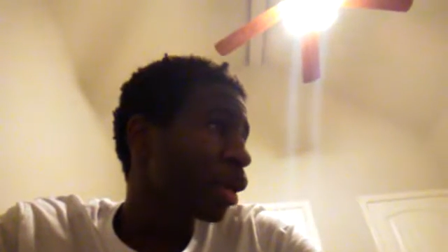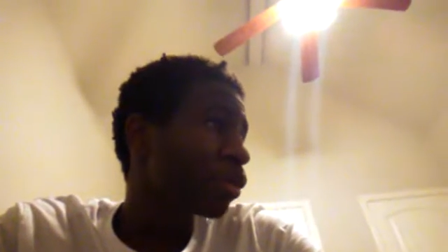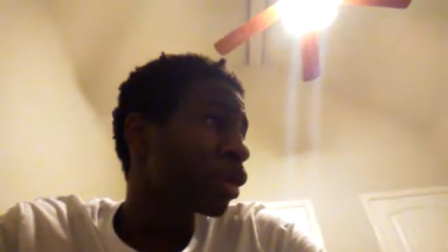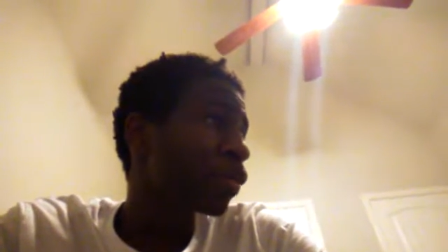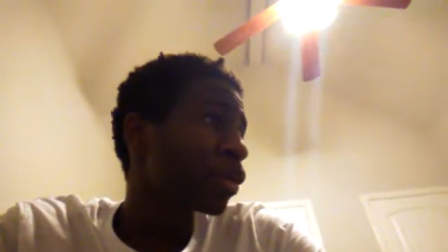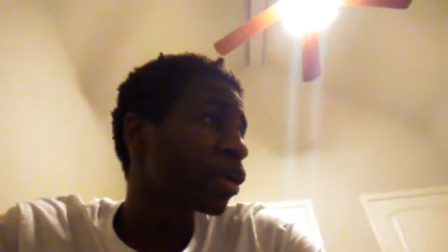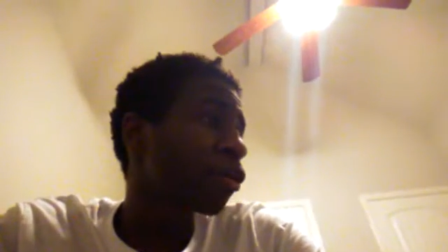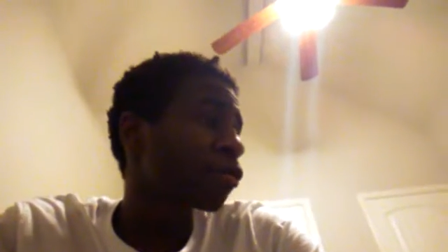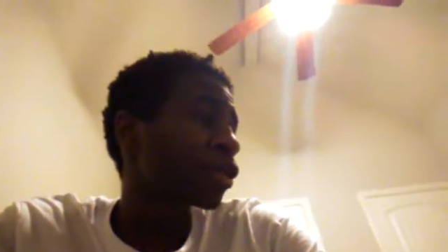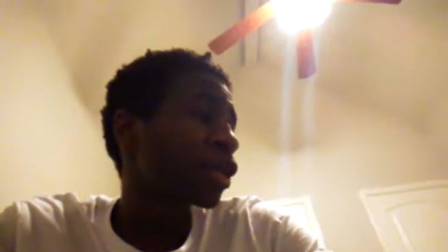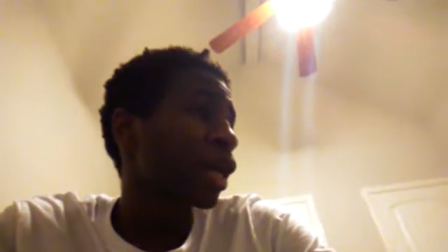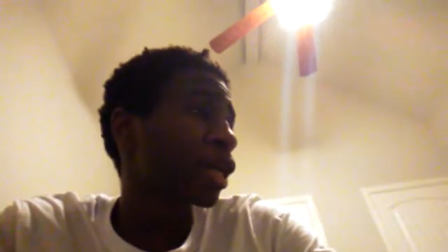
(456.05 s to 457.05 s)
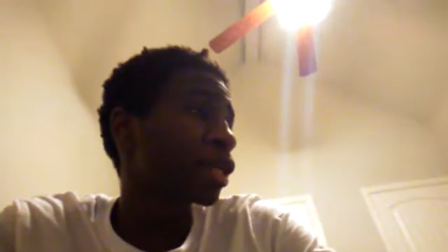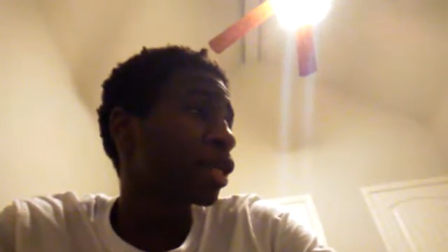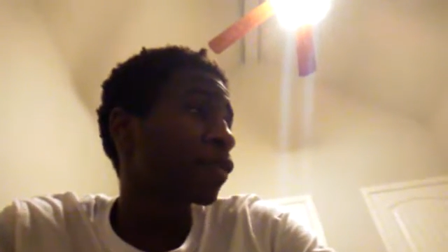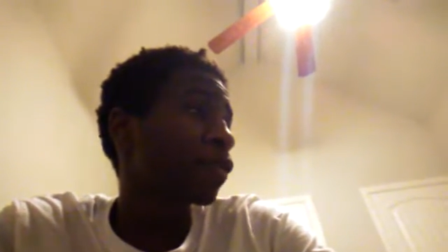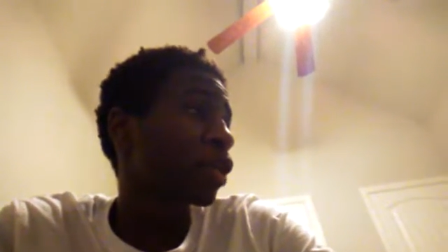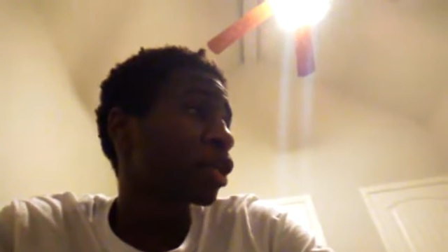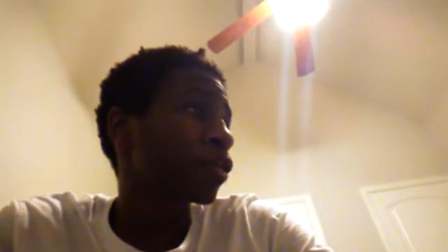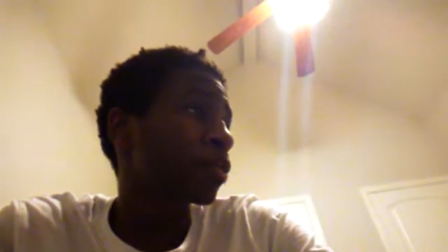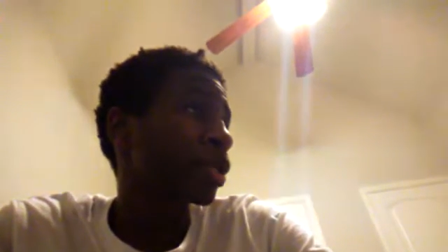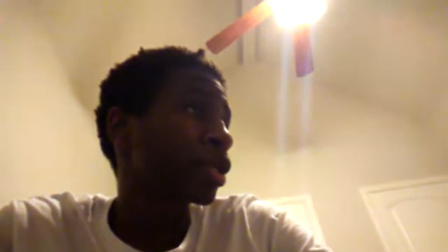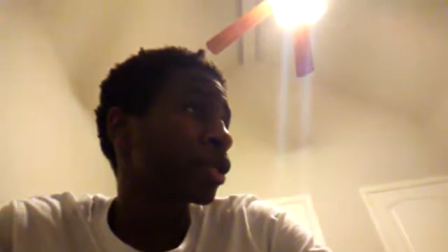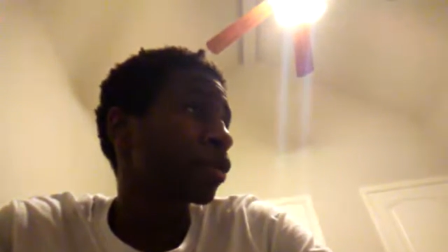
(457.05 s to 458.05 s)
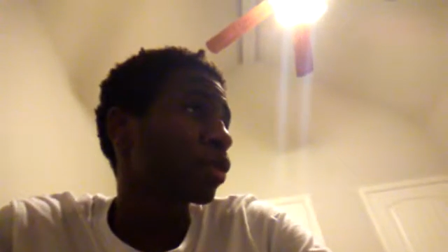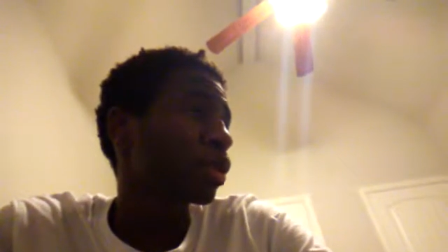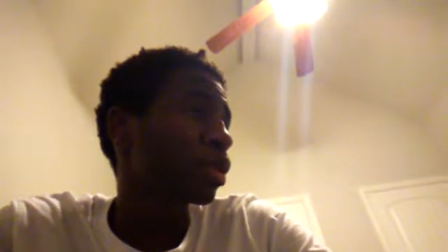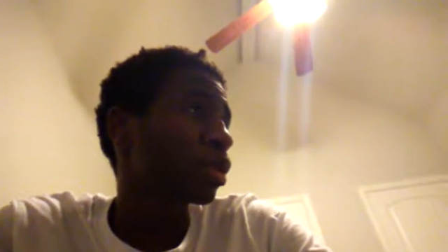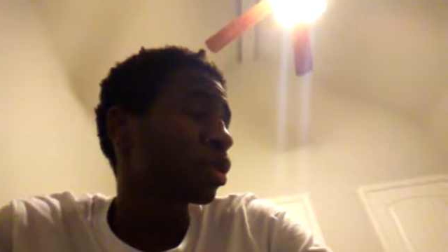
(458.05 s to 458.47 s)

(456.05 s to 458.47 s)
I'll never know if she actually had feelings for me too.